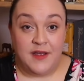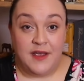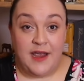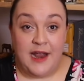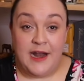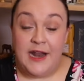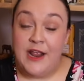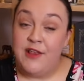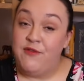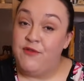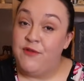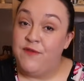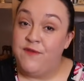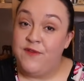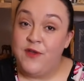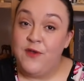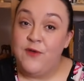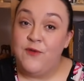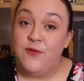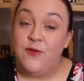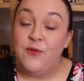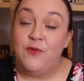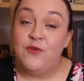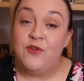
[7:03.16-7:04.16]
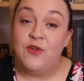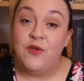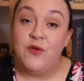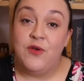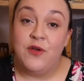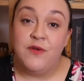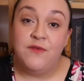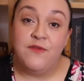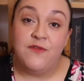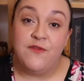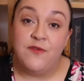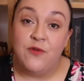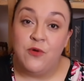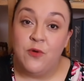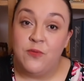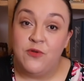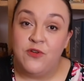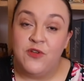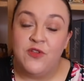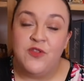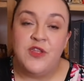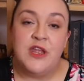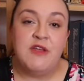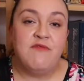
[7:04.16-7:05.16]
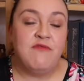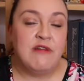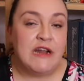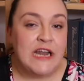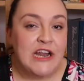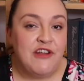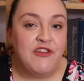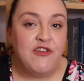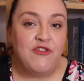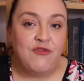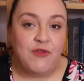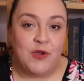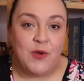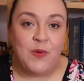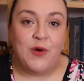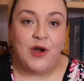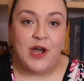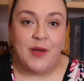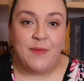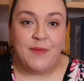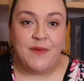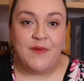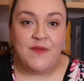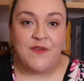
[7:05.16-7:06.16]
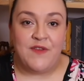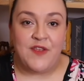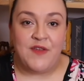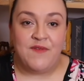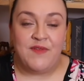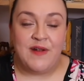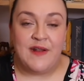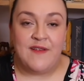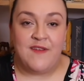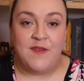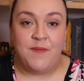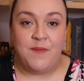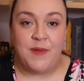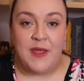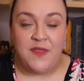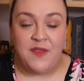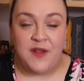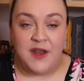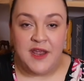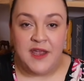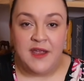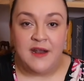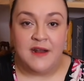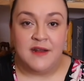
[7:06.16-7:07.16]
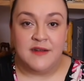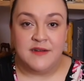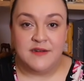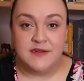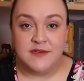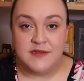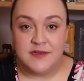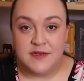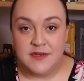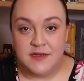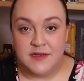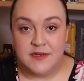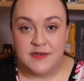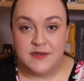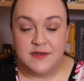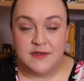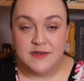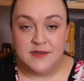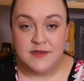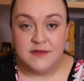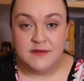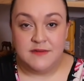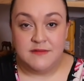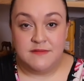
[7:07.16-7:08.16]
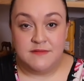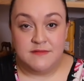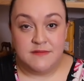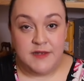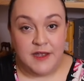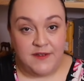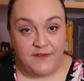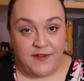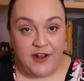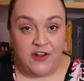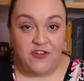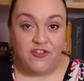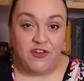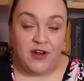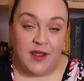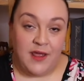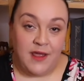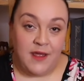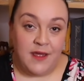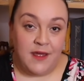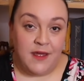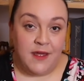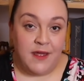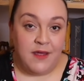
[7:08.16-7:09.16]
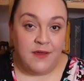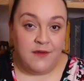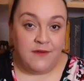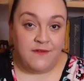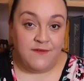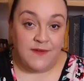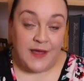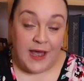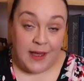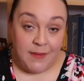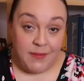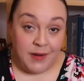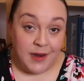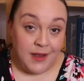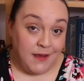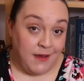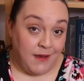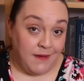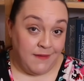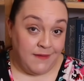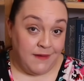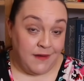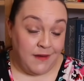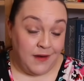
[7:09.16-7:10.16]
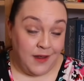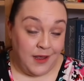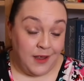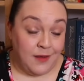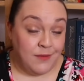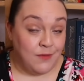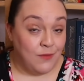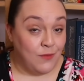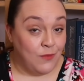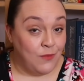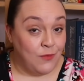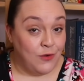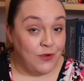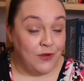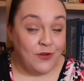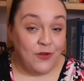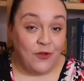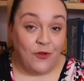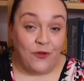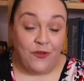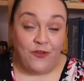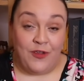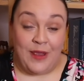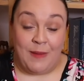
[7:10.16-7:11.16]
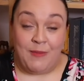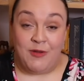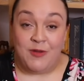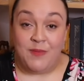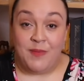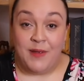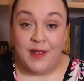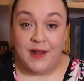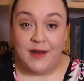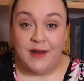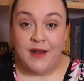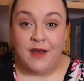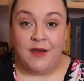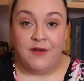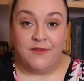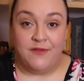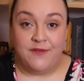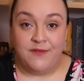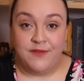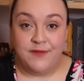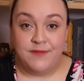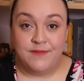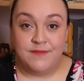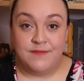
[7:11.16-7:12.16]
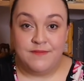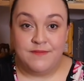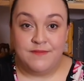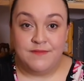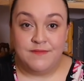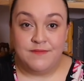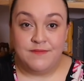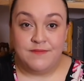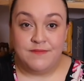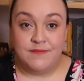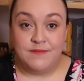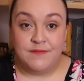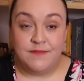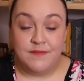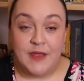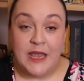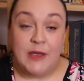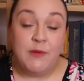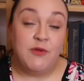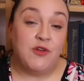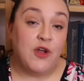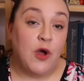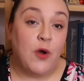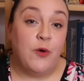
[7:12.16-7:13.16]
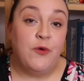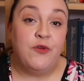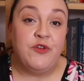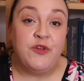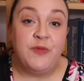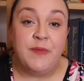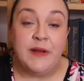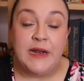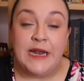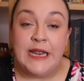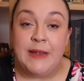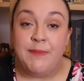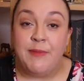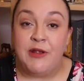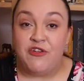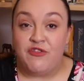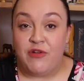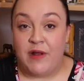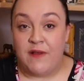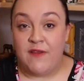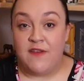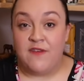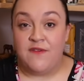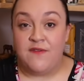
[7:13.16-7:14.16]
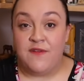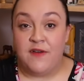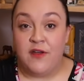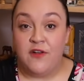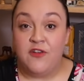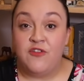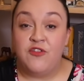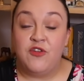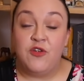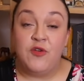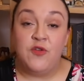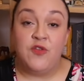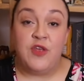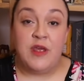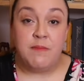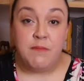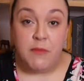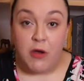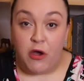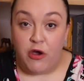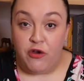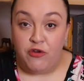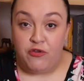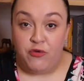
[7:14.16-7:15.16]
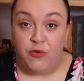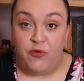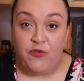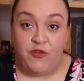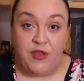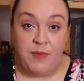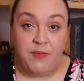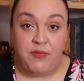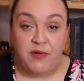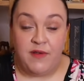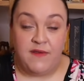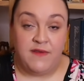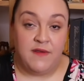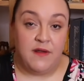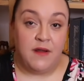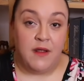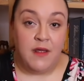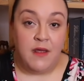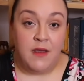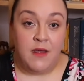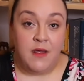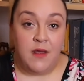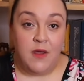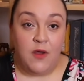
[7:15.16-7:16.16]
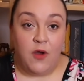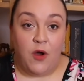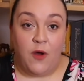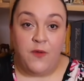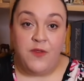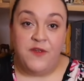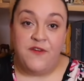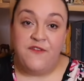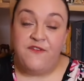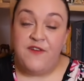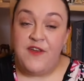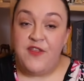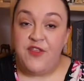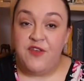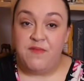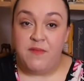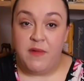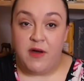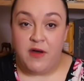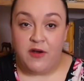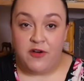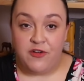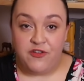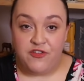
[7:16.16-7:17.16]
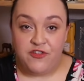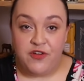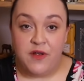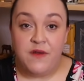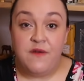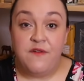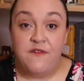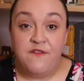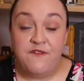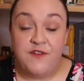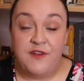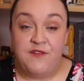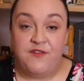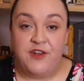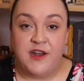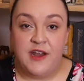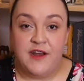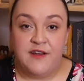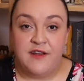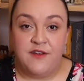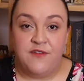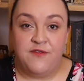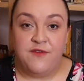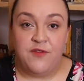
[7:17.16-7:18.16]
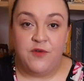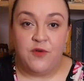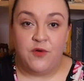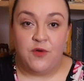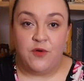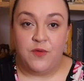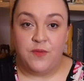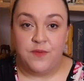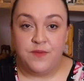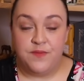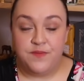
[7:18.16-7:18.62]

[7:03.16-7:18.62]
in his refusal to conform to the religious requirements of Elizabethan England. Eventually, family custody would not seem to be enough. He would ultimately be transferred to the Marshalsea prison on the 5th of March 1584.